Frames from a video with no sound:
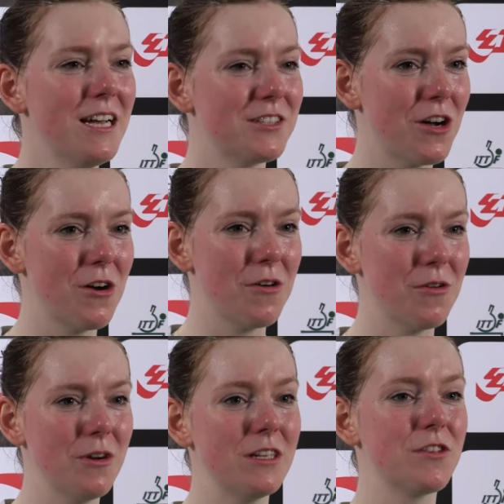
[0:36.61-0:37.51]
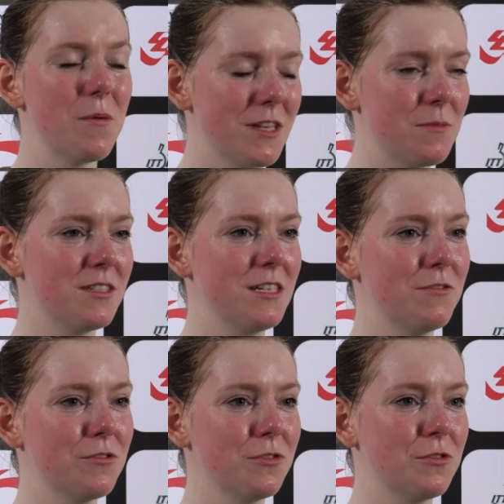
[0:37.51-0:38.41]
So sometimes it's
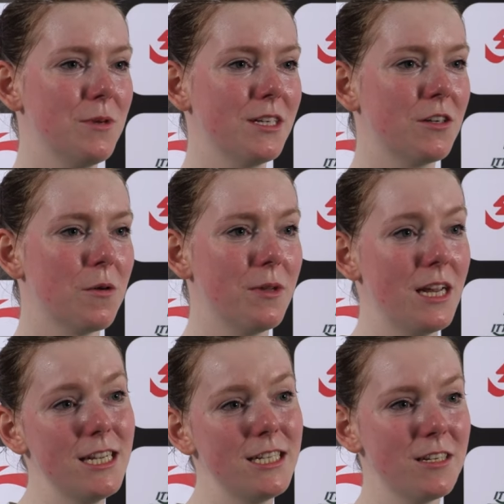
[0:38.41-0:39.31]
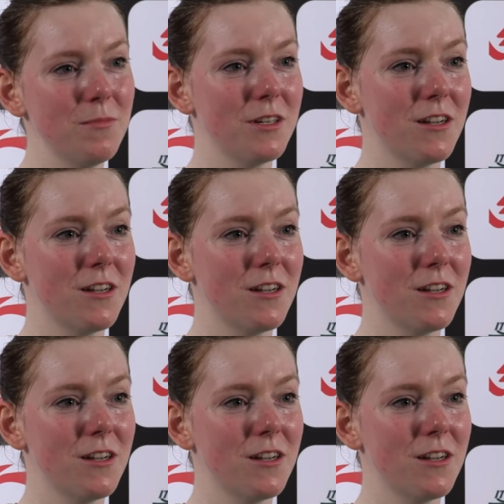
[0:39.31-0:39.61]
difficult to make a combination